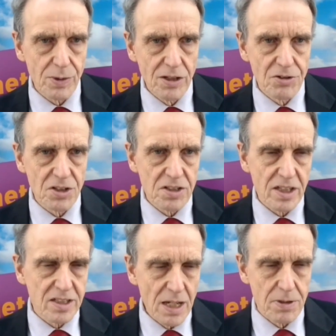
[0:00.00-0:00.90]
we don't just
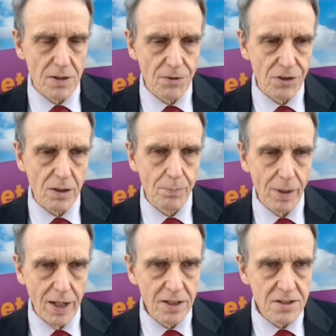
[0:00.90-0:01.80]
accept everything
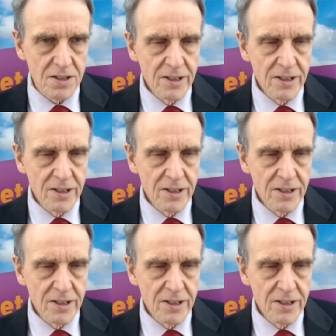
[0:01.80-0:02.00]
but